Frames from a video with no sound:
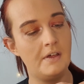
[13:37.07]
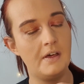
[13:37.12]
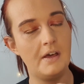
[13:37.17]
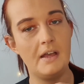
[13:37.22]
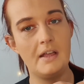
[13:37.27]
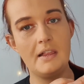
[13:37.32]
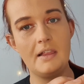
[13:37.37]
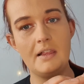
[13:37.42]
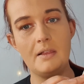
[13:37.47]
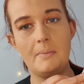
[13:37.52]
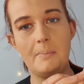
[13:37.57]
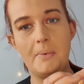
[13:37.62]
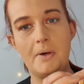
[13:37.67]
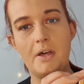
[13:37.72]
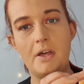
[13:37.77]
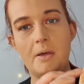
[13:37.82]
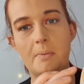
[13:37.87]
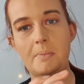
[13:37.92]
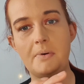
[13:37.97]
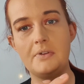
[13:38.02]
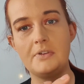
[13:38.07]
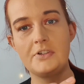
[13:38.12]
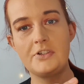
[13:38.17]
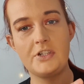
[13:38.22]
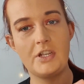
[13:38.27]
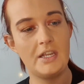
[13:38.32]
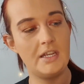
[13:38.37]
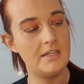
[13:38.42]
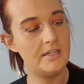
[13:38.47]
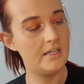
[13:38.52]
a little purple
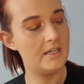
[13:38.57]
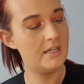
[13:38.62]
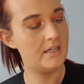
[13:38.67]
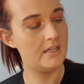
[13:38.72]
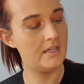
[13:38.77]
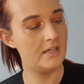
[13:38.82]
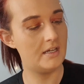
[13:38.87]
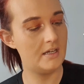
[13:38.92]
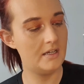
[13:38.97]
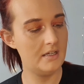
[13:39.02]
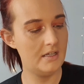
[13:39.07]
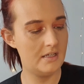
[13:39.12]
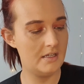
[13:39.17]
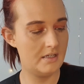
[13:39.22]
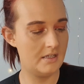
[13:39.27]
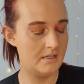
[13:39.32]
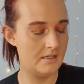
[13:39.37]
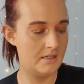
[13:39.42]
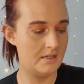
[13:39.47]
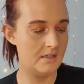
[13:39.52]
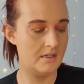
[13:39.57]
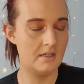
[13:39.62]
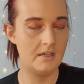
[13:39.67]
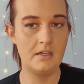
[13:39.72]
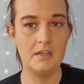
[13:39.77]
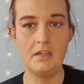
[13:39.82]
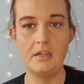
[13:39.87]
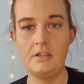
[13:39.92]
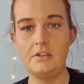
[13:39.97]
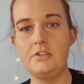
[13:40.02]
shade here.
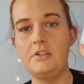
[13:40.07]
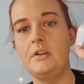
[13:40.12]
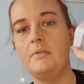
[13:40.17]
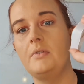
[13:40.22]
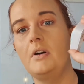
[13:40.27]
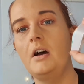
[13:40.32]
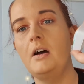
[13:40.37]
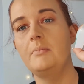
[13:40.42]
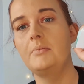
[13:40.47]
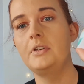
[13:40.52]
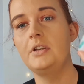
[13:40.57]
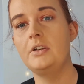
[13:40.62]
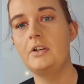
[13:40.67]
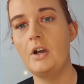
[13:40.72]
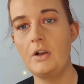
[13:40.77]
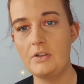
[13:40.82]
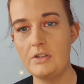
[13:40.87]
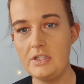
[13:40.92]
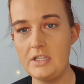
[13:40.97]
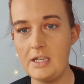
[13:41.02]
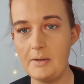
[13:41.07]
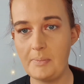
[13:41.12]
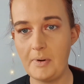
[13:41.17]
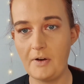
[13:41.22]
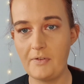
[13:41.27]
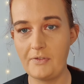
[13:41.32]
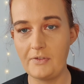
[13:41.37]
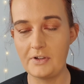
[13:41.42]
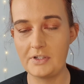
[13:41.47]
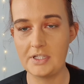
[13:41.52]
Do you know what? I'm going to go nip
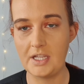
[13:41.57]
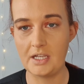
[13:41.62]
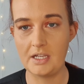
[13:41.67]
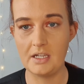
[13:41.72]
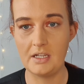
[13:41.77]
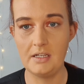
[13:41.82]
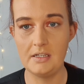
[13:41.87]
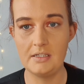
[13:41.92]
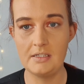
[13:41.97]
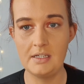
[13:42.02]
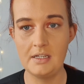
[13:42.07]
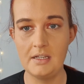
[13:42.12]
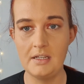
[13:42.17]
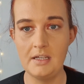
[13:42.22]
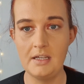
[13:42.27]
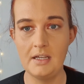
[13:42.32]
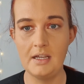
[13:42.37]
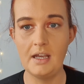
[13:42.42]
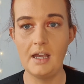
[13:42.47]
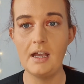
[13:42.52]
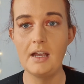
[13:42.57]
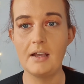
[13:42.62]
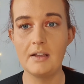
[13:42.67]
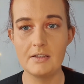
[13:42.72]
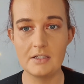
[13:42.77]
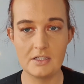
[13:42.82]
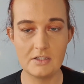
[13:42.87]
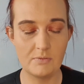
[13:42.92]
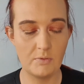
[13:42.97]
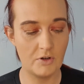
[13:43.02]
off for a second,
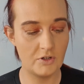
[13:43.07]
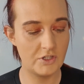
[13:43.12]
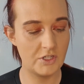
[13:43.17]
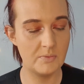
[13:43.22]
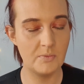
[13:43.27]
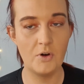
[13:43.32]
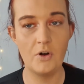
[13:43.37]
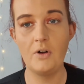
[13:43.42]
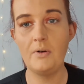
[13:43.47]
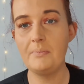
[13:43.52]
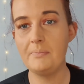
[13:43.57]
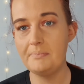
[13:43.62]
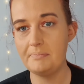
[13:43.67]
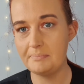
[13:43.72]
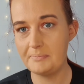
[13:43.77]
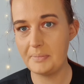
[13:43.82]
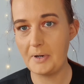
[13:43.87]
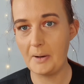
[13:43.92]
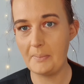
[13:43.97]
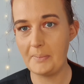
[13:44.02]
swatch them all, pop